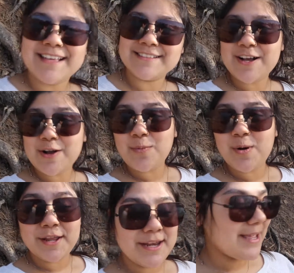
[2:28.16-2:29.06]
he has caught
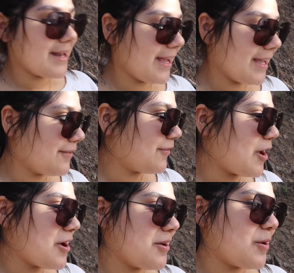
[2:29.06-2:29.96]
one, and I have
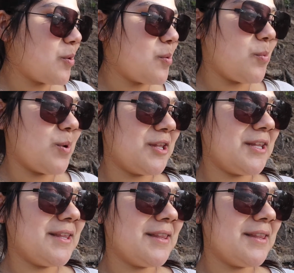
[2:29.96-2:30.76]
caught one.